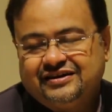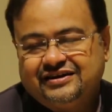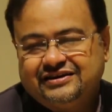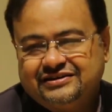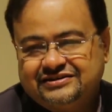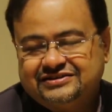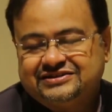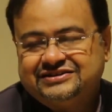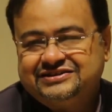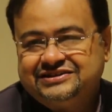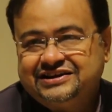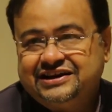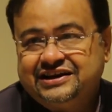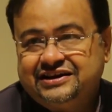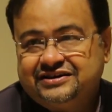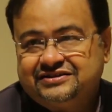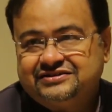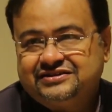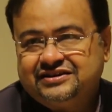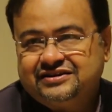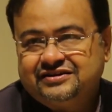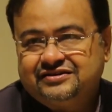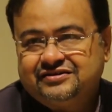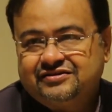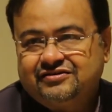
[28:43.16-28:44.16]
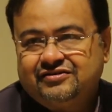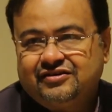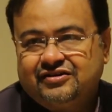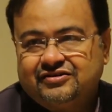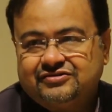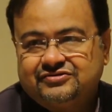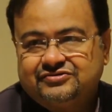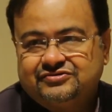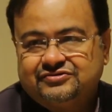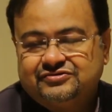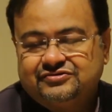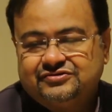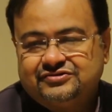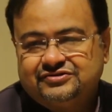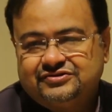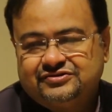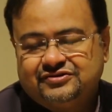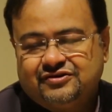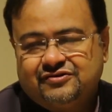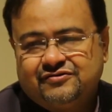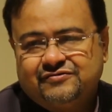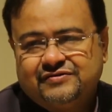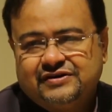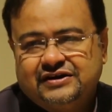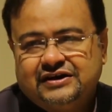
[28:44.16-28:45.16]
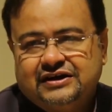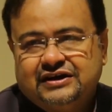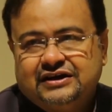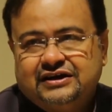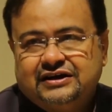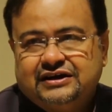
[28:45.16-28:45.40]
in states and in the grassroots. So